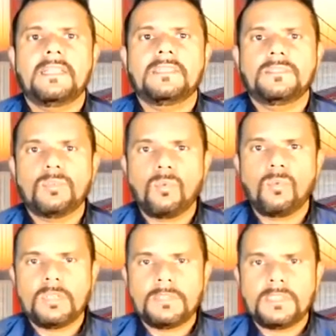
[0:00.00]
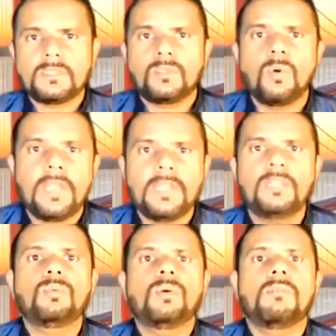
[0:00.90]
so once it just go
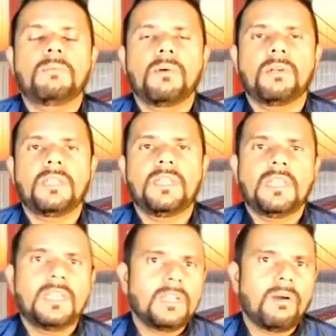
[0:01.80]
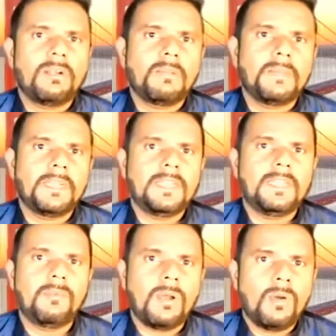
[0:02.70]
into our body, automatically
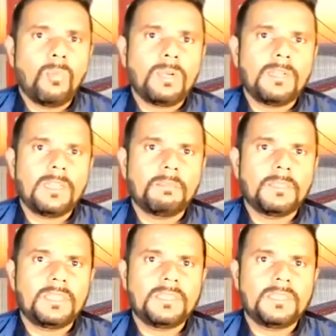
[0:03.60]
what will happen is